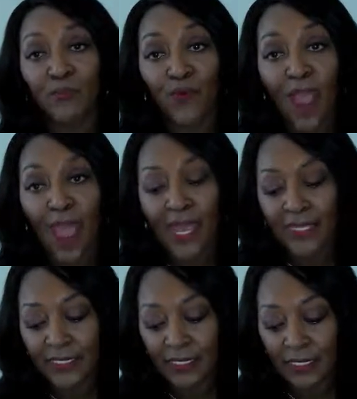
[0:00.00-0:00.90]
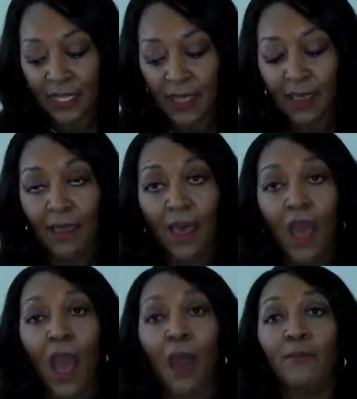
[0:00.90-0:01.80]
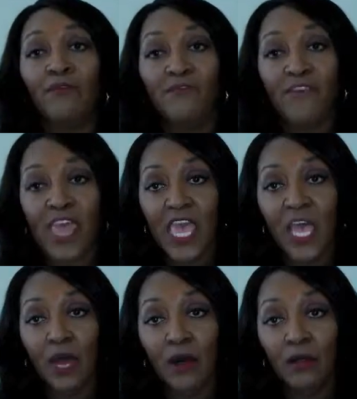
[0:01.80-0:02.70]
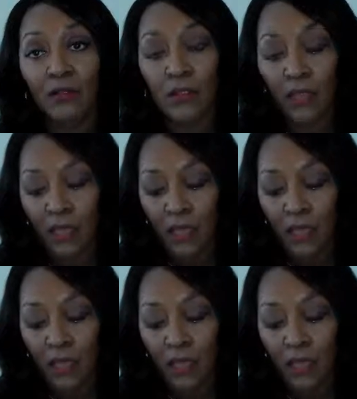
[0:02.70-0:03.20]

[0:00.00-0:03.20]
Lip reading: breast, veal,